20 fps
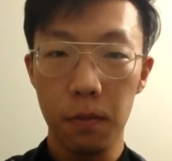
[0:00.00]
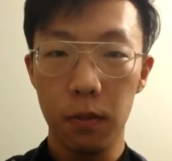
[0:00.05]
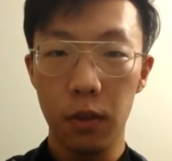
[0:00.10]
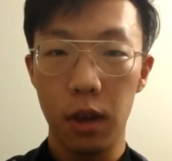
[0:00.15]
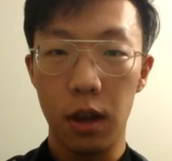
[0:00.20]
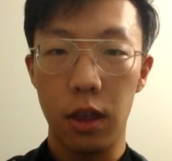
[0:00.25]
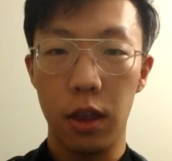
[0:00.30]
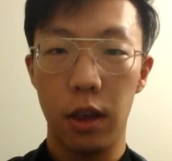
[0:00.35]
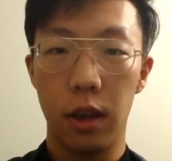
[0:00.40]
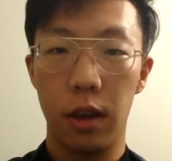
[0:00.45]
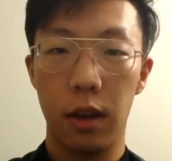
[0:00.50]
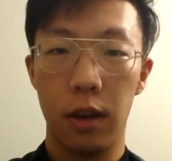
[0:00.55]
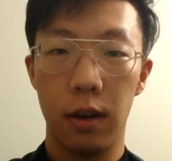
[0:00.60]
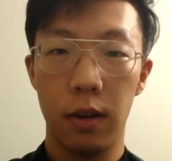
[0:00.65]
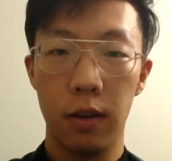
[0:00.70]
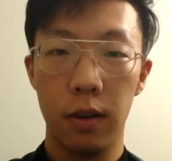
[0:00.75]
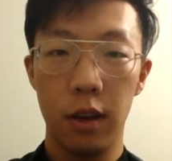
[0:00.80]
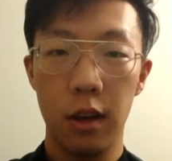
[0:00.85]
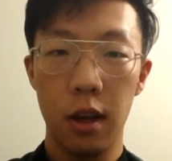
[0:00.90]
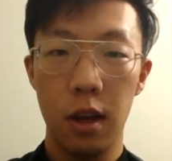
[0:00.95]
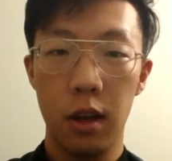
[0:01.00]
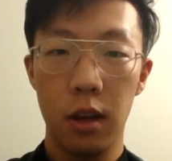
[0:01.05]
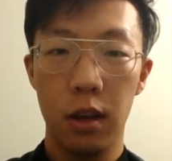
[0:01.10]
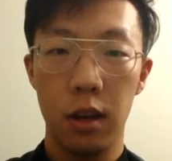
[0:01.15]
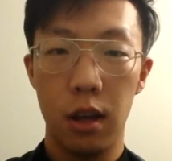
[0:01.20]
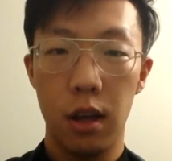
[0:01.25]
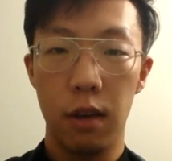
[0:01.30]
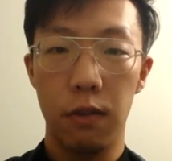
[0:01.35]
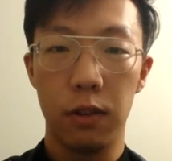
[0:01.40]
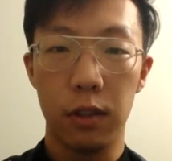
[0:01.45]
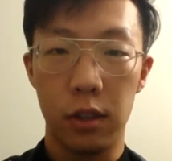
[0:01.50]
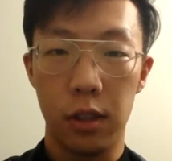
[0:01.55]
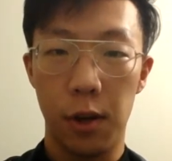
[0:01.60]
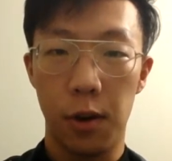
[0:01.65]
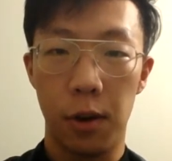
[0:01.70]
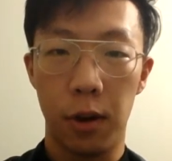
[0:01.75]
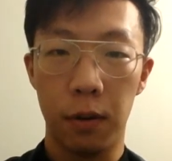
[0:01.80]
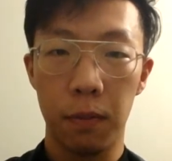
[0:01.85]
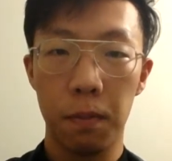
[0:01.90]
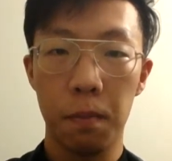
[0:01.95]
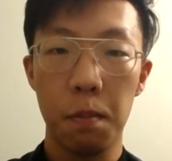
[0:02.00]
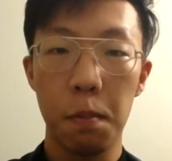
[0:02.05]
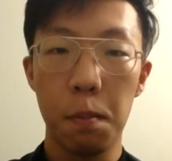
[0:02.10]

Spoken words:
And then even slower.